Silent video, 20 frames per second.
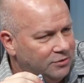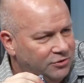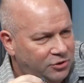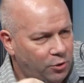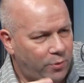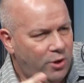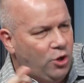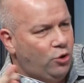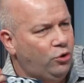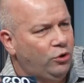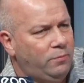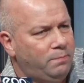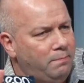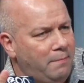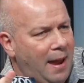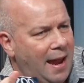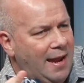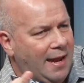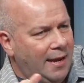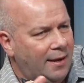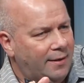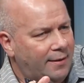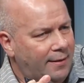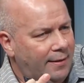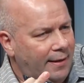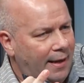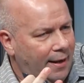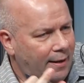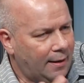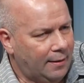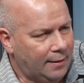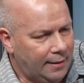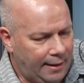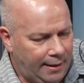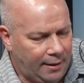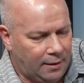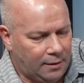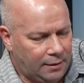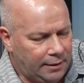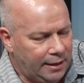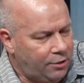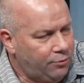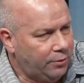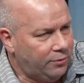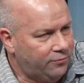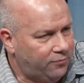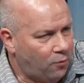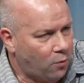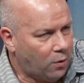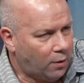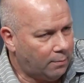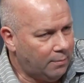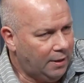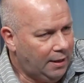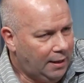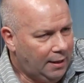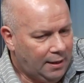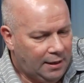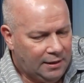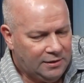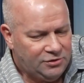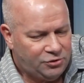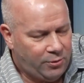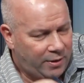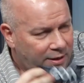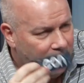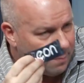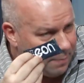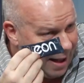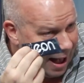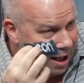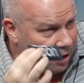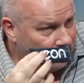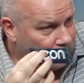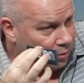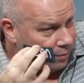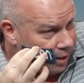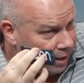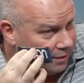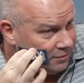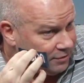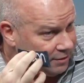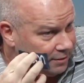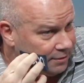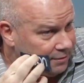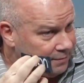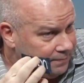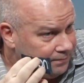So we couldn't make it in a liquid form. Okay. So we had to powderize it.